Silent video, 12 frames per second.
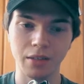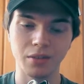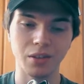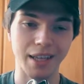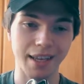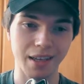
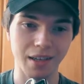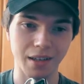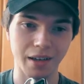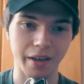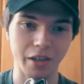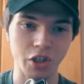Today
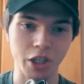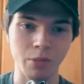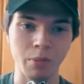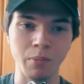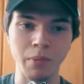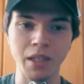I
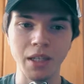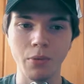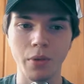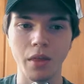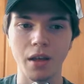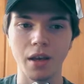shall be meeting
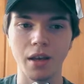with